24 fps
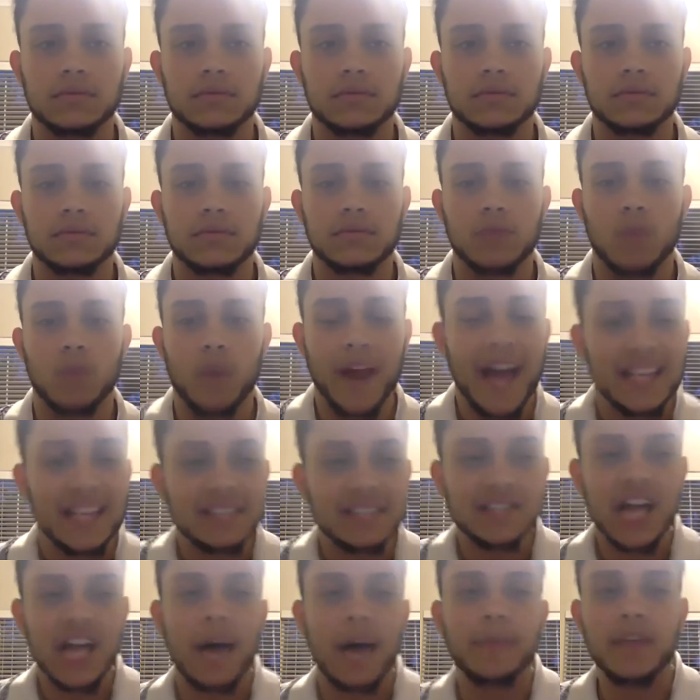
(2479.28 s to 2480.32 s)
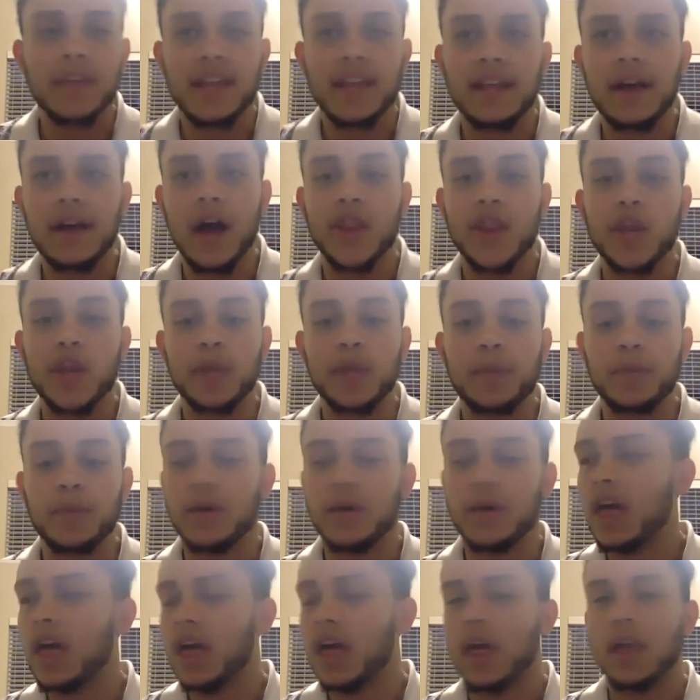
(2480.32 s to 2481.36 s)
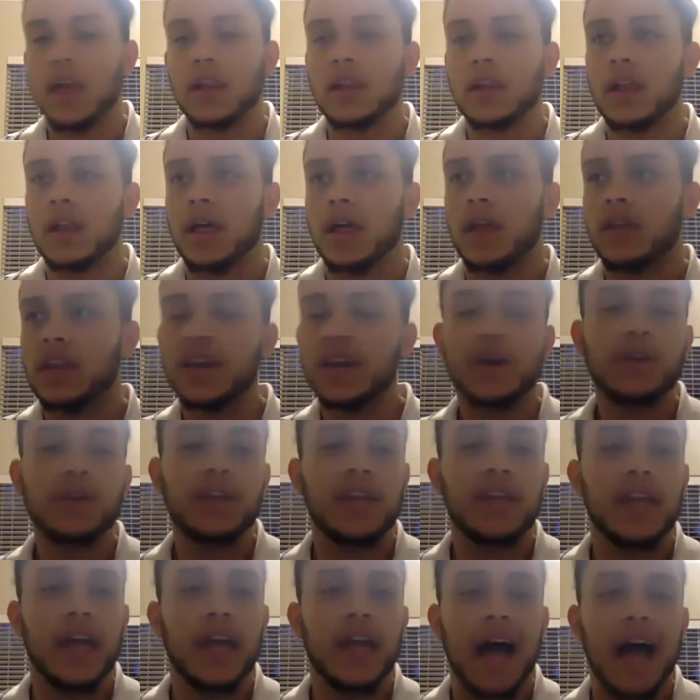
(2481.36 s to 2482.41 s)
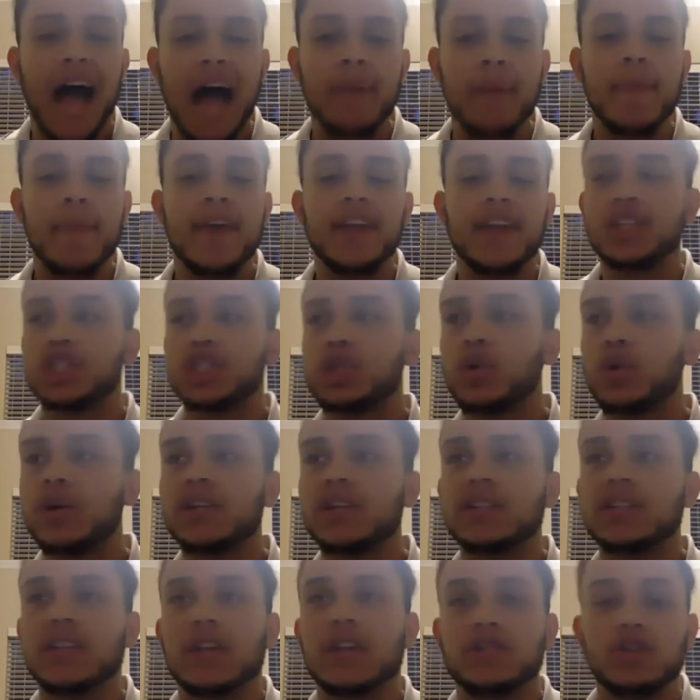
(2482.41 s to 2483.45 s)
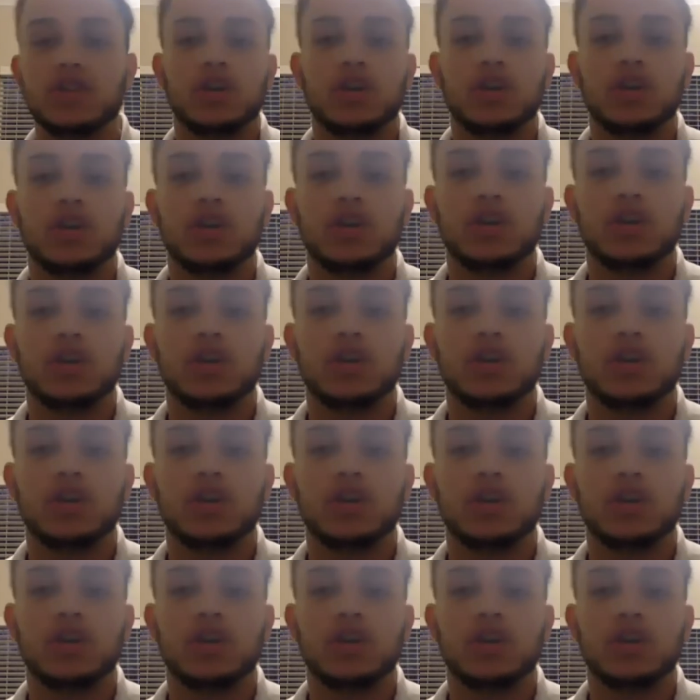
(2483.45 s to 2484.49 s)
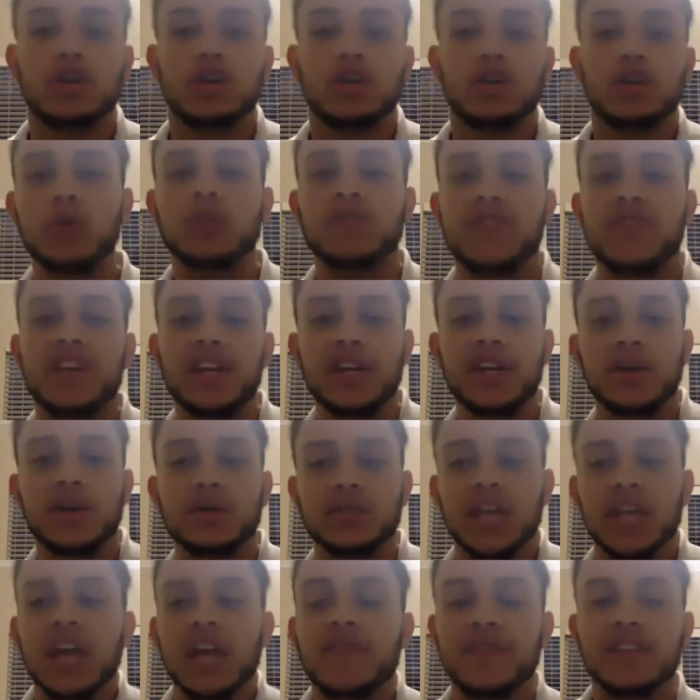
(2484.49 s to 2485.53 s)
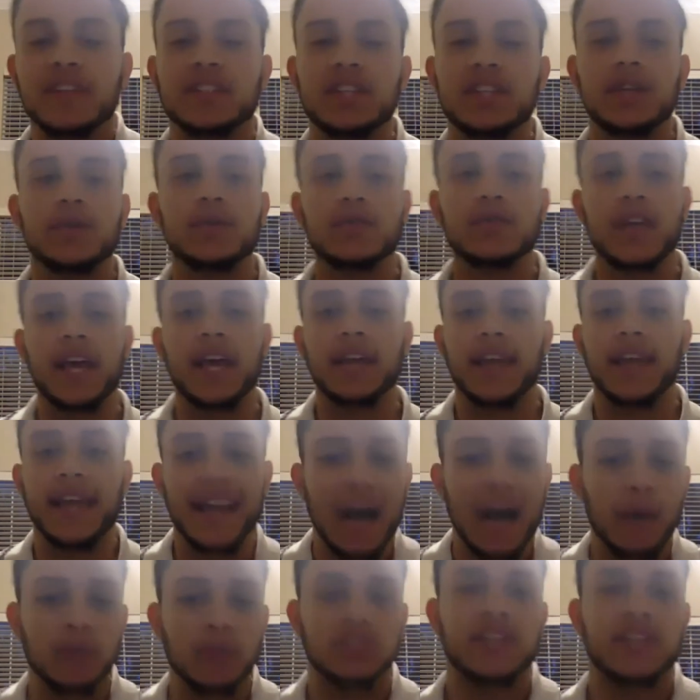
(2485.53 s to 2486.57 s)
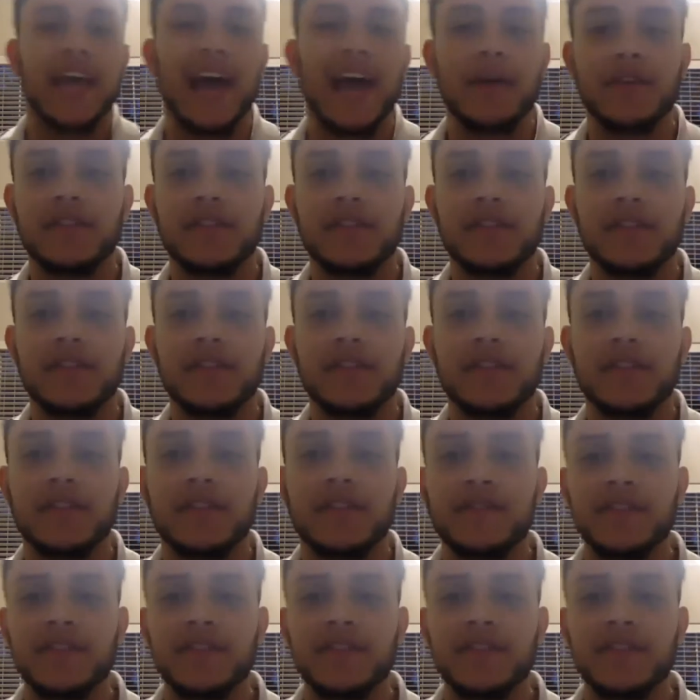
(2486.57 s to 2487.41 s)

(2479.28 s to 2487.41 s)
When I stopped letting other people, literally, I made a choice to go to Instagram and post videos every single day like I was Gary Vee.